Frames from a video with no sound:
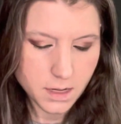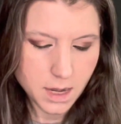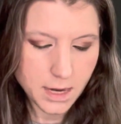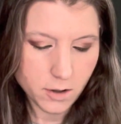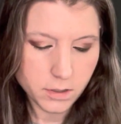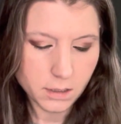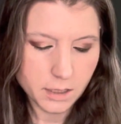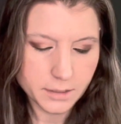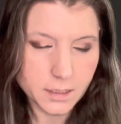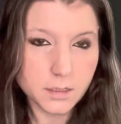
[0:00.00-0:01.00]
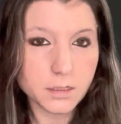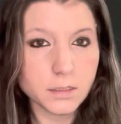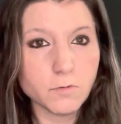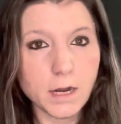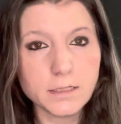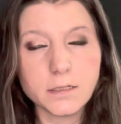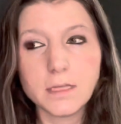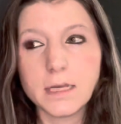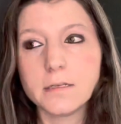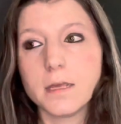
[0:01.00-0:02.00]
I know that laundry detergent washes
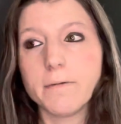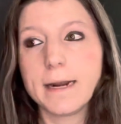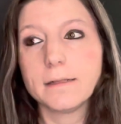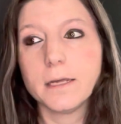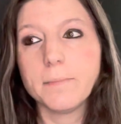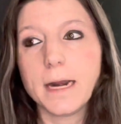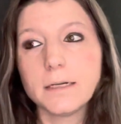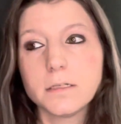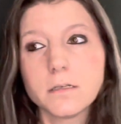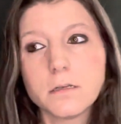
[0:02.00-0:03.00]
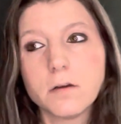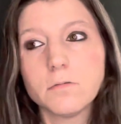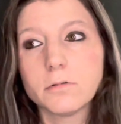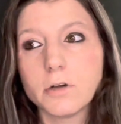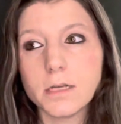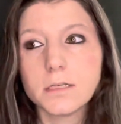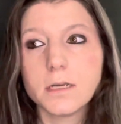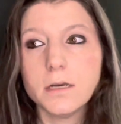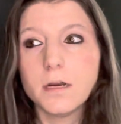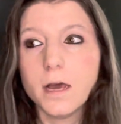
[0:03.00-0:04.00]
things theoretically, but I just don't trust
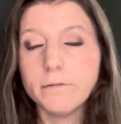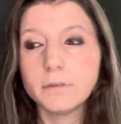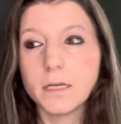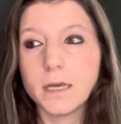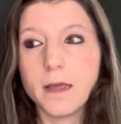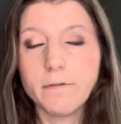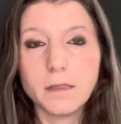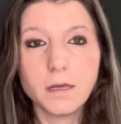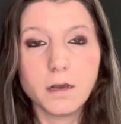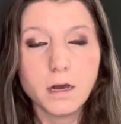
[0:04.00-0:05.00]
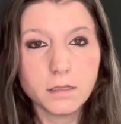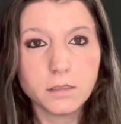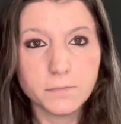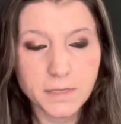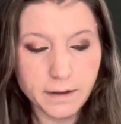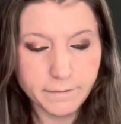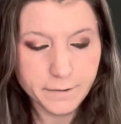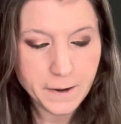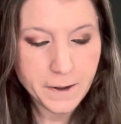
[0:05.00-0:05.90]
it enough to get everything, all the germs off.